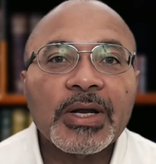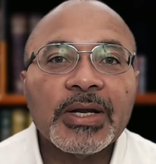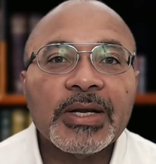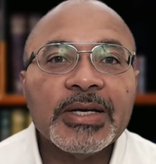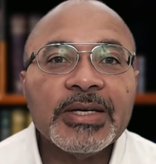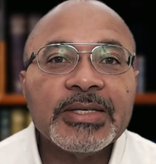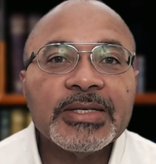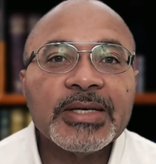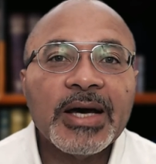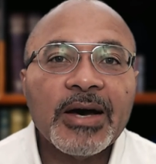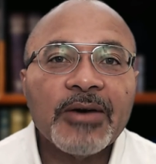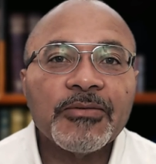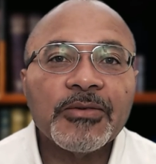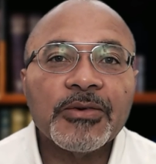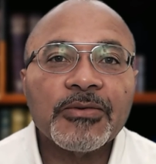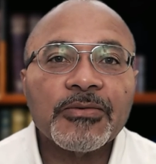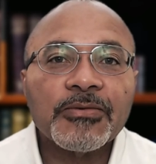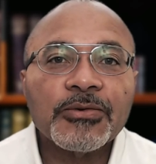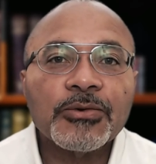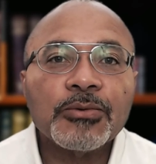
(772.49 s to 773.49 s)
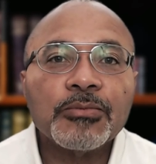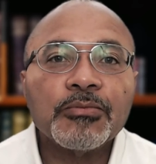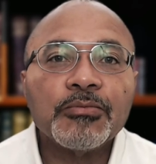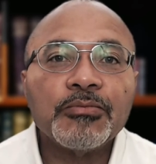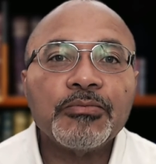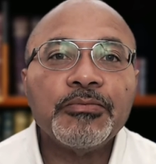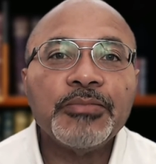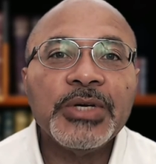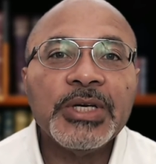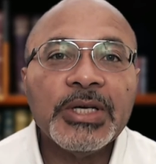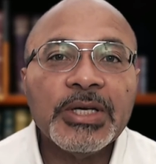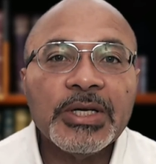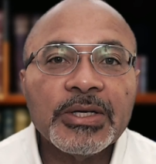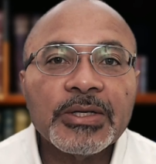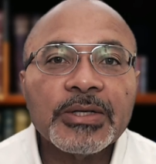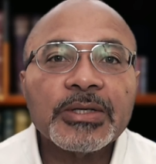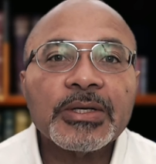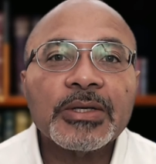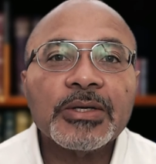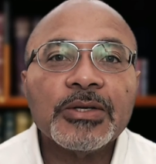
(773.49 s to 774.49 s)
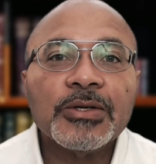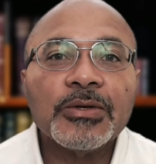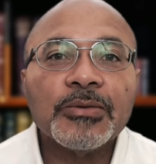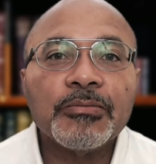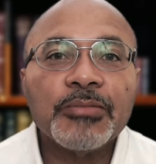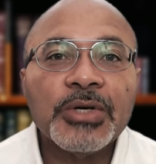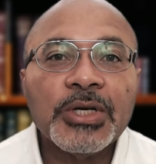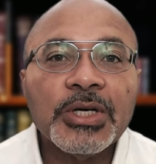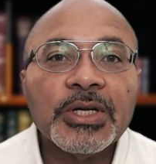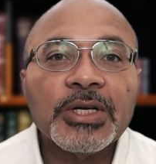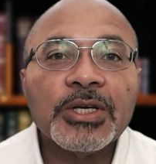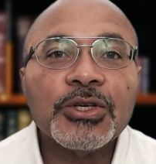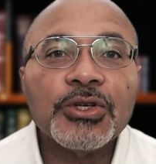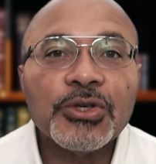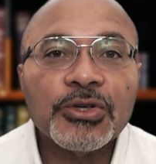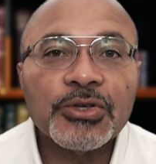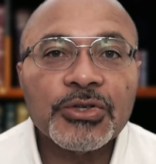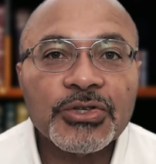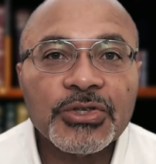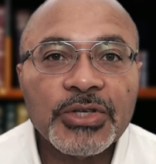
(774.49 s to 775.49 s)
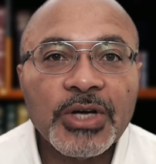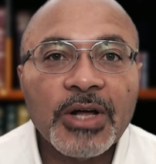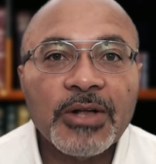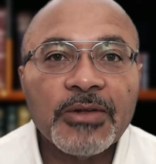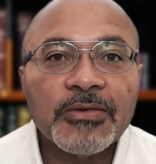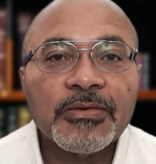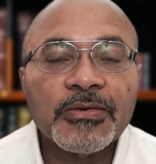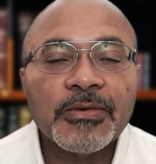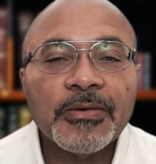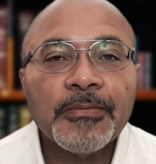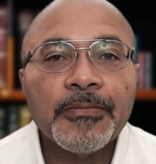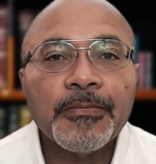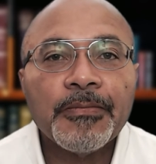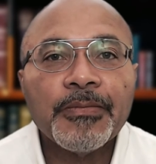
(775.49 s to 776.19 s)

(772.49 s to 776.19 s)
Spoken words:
At least have the fruit peeled. You peel it yourself.